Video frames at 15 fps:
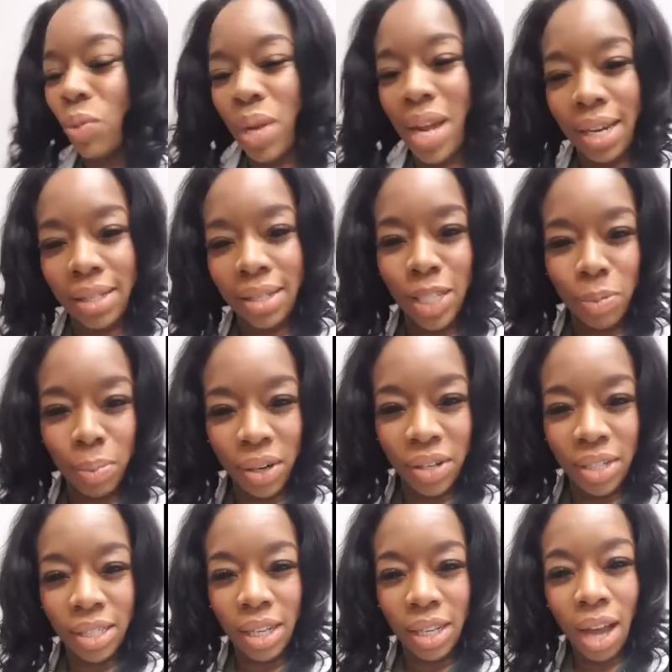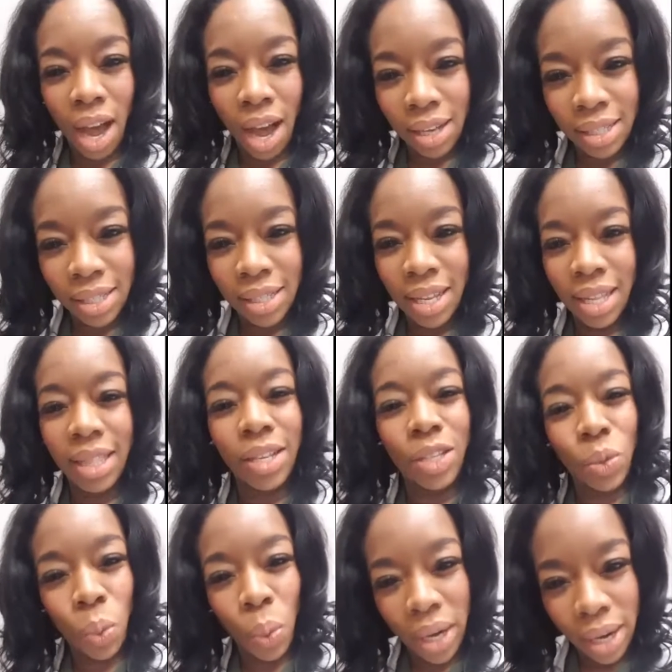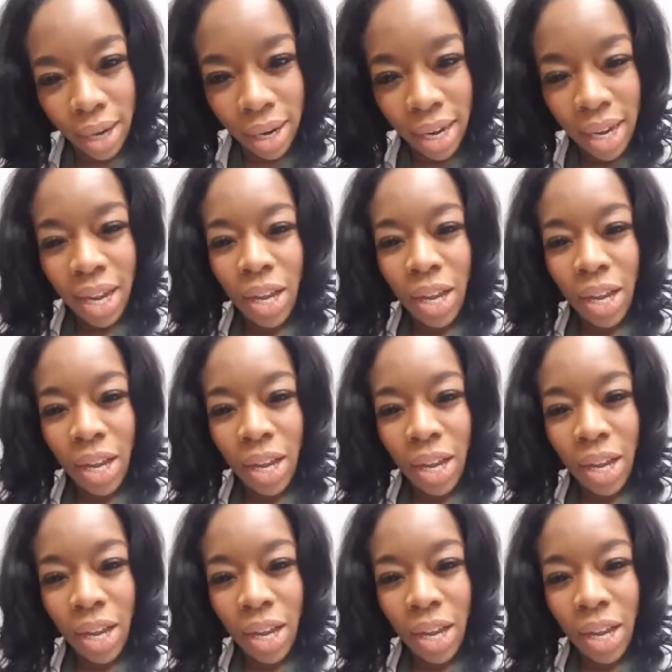we actually experienced a loss this week